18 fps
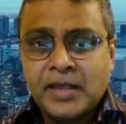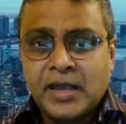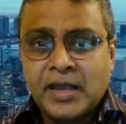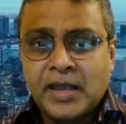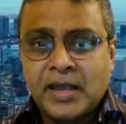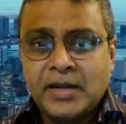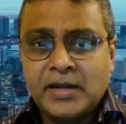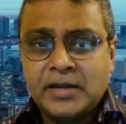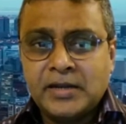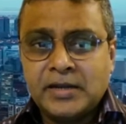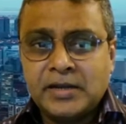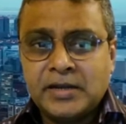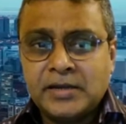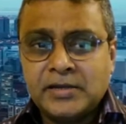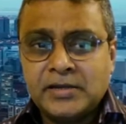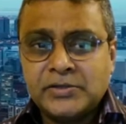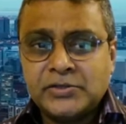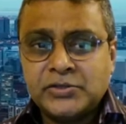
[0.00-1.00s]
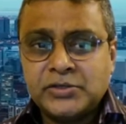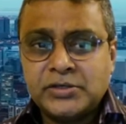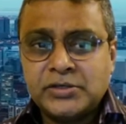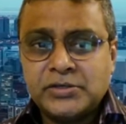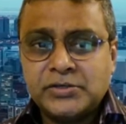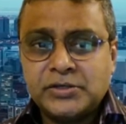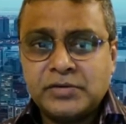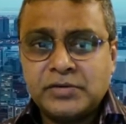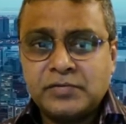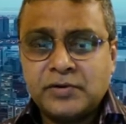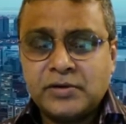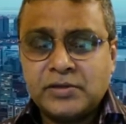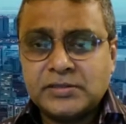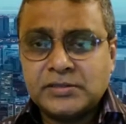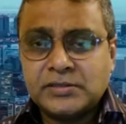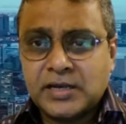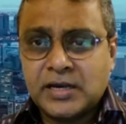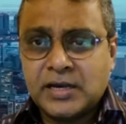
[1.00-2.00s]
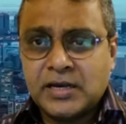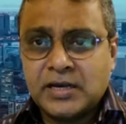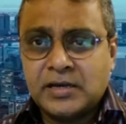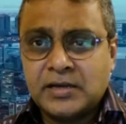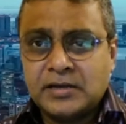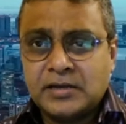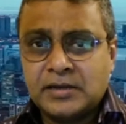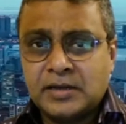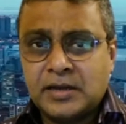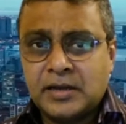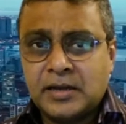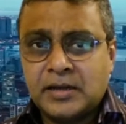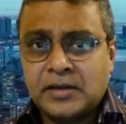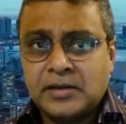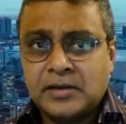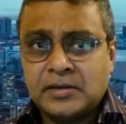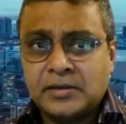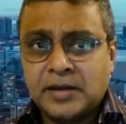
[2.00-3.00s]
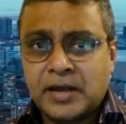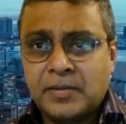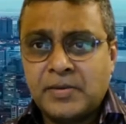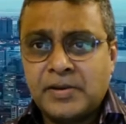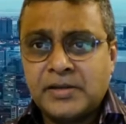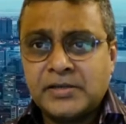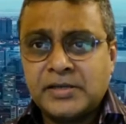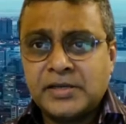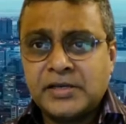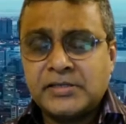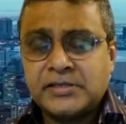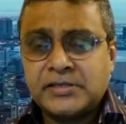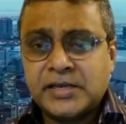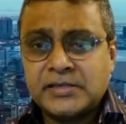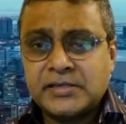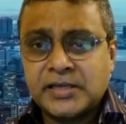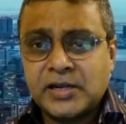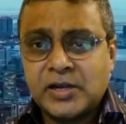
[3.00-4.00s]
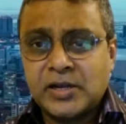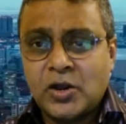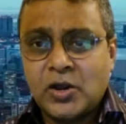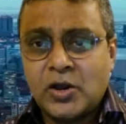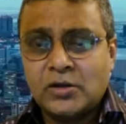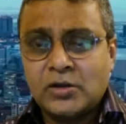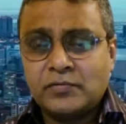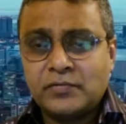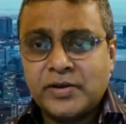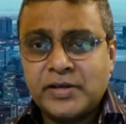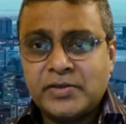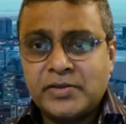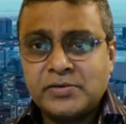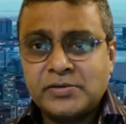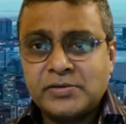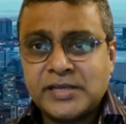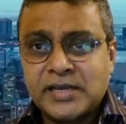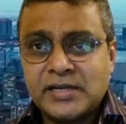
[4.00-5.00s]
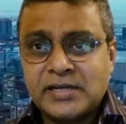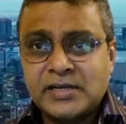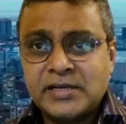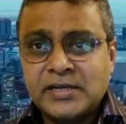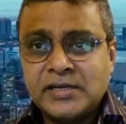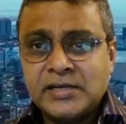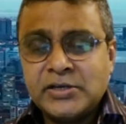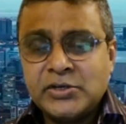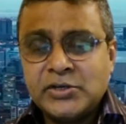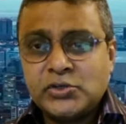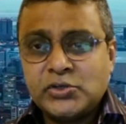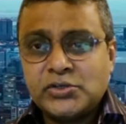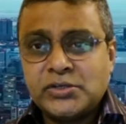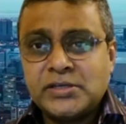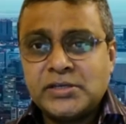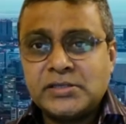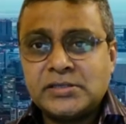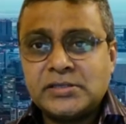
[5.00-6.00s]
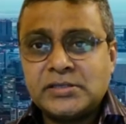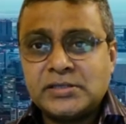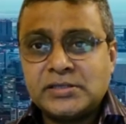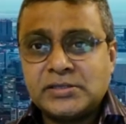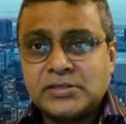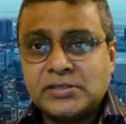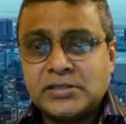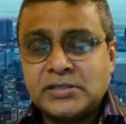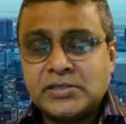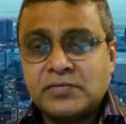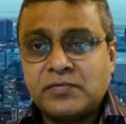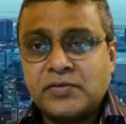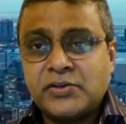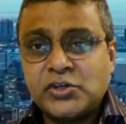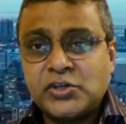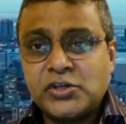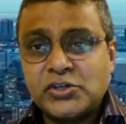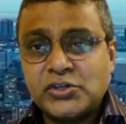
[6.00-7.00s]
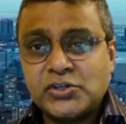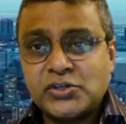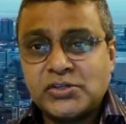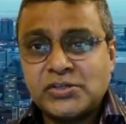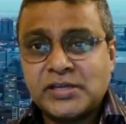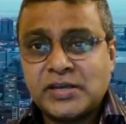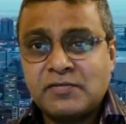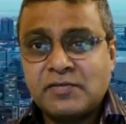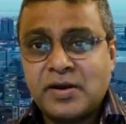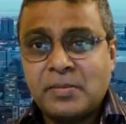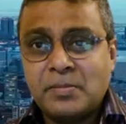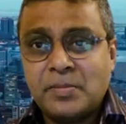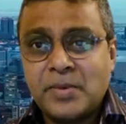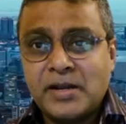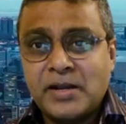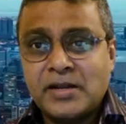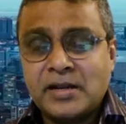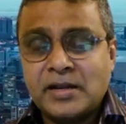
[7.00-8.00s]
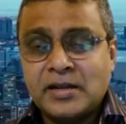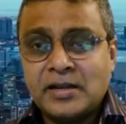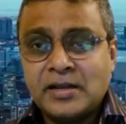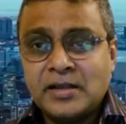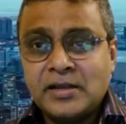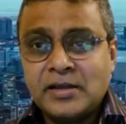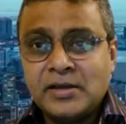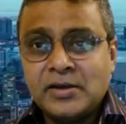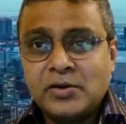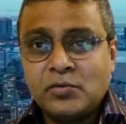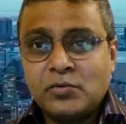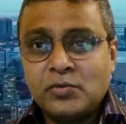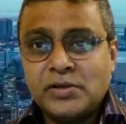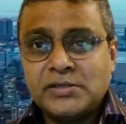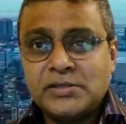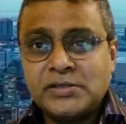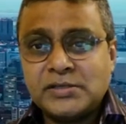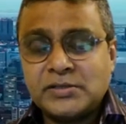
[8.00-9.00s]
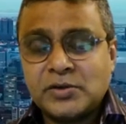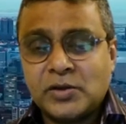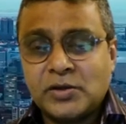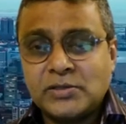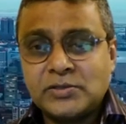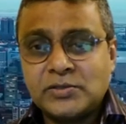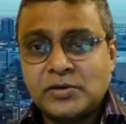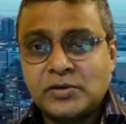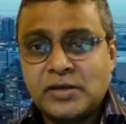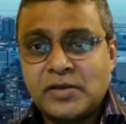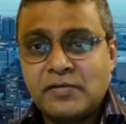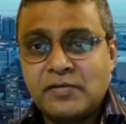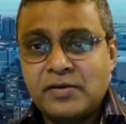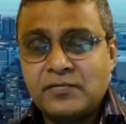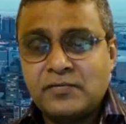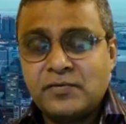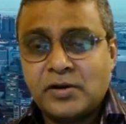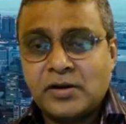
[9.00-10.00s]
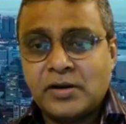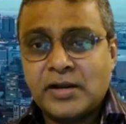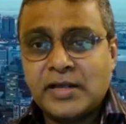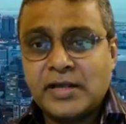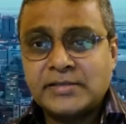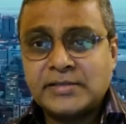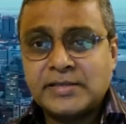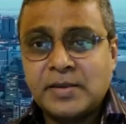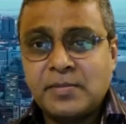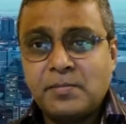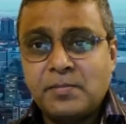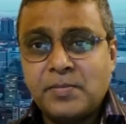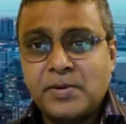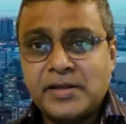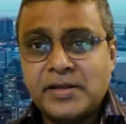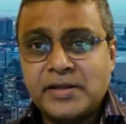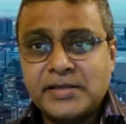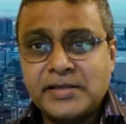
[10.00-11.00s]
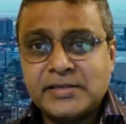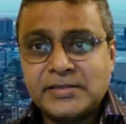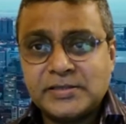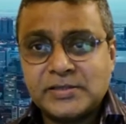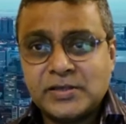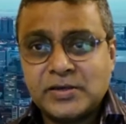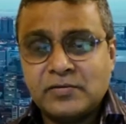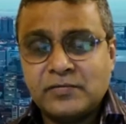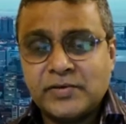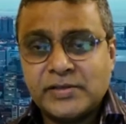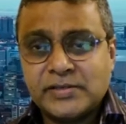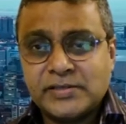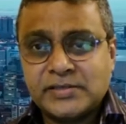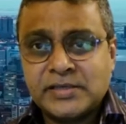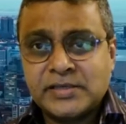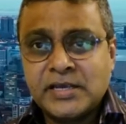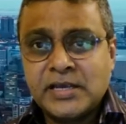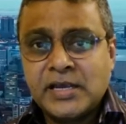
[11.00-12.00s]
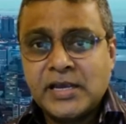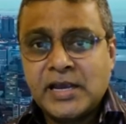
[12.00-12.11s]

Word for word: And she she was, I mean, it says a lot when you said she's she's a Vishisht Seva Medal, which is also given for an exemplary service